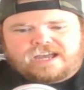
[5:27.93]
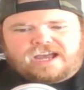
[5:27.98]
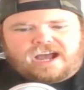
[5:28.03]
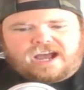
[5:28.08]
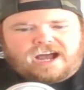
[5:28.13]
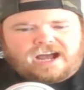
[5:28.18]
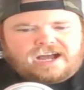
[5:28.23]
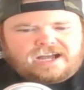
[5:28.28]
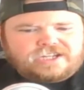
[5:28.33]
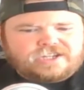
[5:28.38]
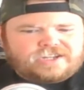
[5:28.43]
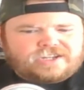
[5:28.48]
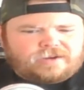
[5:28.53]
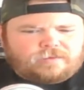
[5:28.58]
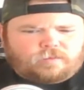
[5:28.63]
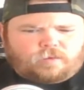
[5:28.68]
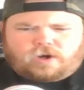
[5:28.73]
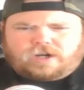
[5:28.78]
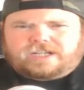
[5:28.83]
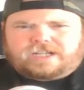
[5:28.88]
You get
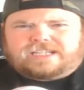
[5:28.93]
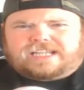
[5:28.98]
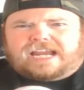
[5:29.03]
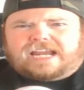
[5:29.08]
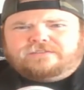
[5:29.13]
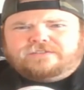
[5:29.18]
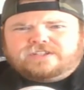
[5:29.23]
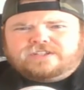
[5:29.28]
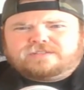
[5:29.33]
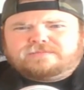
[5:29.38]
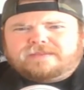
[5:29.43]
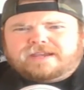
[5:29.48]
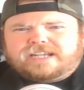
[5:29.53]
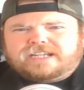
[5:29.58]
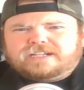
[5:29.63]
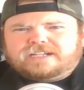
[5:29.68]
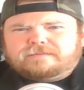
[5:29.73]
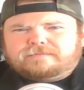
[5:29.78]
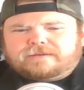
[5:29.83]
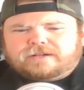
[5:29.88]
Warwick Davis
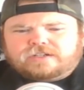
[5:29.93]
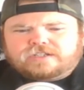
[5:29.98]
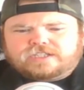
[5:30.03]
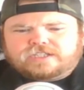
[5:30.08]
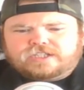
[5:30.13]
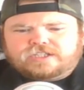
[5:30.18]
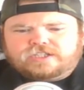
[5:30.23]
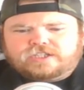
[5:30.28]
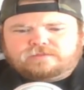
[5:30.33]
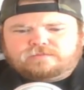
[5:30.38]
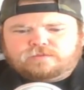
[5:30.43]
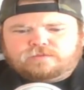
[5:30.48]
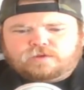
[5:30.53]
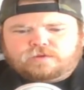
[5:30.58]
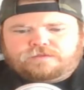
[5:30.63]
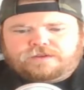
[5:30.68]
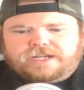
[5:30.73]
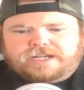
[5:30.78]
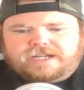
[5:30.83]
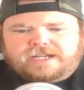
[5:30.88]
making an appearance in this
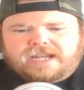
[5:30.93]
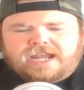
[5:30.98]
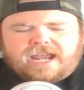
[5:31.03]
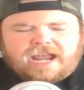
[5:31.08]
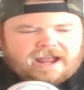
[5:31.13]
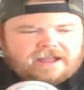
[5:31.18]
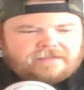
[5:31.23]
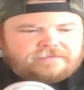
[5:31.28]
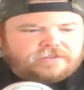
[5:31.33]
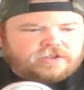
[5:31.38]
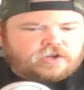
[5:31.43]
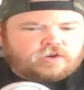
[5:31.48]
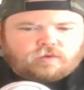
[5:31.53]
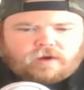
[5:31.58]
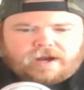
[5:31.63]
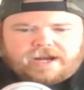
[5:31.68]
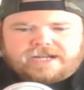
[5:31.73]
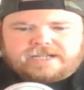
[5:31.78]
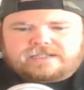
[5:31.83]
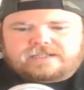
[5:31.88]
movie, and the
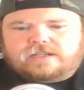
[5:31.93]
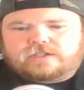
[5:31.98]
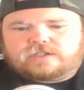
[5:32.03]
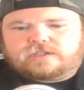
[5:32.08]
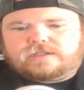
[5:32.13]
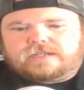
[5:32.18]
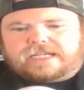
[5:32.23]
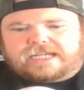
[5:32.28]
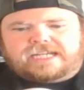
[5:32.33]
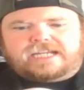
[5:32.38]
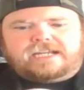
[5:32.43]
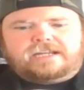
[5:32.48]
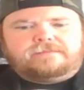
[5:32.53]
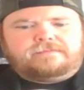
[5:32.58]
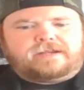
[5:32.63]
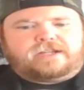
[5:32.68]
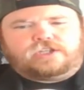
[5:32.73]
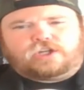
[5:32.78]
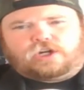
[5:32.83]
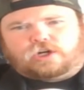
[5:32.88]
great Ian
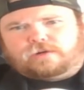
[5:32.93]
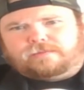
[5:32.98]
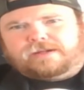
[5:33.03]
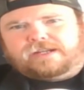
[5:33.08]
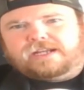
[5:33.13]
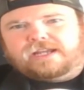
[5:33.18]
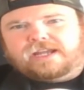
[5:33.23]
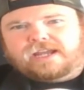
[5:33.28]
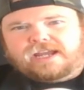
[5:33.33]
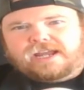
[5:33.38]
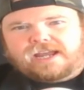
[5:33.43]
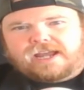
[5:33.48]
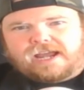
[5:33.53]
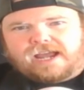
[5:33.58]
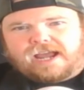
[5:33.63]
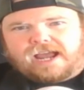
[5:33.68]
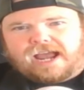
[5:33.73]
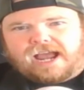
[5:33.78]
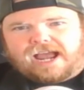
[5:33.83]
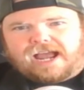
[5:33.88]
McDiarmid
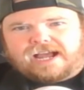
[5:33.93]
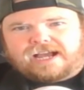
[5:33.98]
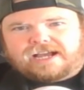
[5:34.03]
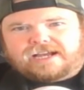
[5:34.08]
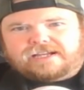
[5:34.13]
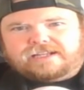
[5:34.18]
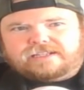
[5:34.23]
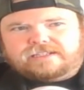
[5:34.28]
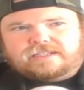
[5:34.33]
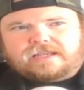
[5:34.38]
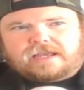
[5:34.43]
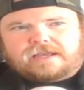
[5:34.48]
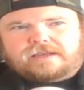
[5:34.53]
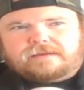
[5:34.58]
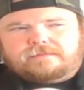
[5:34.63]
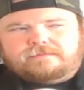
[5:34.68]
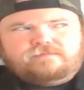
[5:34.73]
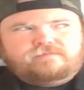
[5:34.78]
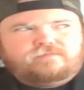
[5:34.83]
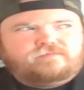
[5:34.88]
as
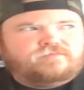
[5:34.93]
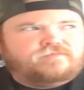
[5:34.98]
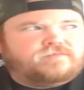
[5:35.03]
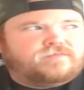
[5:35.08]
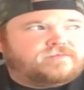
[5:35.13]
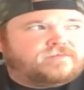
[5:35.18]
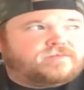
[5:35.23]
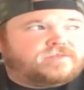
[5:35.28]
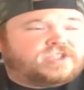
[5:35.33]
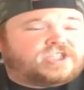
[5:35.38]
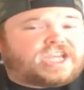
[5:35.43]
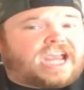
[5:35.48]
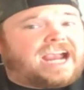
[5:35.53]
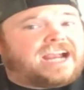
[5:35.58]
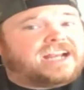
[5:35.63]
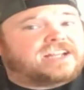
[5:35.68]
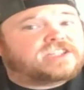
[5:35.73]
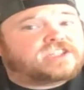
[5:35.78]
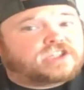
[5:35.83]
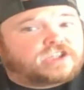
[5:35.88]

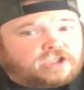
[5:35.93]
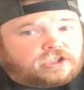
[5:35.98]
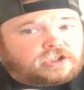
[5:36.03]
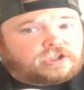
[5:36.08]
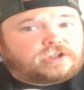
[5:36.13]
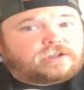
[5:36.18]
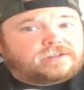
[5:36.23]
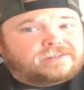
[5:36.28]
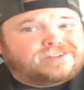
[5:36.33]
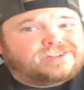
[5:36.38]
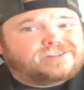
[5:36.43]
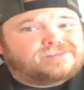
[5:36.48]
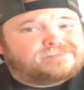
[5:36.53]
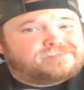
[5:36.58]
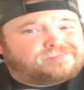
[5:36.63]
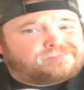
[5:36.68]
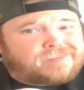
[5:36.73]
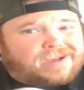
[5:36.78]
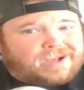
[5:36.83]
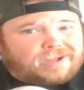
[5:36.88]
Chancellor
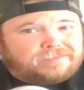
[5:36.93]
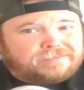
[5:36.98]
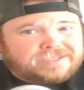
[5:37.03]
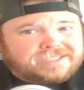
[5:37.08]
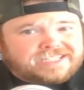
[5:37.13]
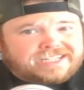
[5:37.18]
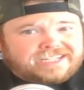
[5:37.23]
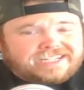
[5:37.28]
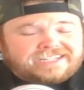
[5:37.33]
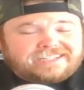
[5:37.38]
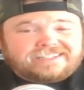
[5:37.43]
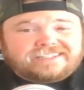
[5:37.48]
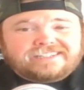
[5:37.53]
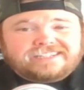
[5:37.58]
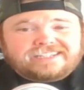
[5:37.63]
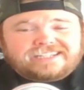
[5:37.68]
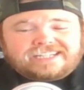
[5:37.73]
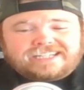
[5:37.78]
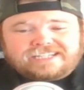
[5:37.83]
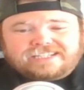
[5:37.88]
Palpatine
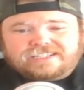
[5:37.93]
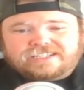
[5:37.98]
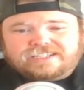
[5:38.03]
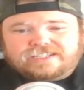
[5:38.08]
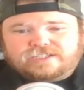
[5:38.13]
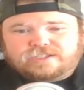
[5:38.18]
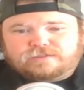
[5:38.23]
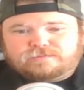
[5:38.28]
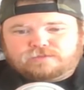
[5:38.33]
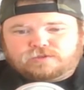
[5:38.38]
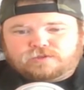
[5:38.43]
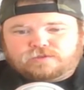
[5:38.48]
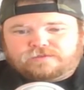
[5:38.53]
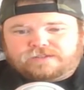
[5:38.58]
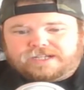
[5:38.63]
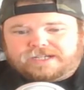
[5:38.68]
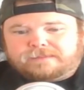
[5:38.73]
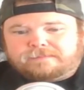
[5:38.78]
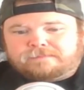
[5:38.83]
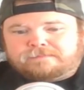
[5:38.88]
in this
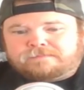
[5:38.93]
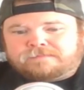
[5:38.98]
movie.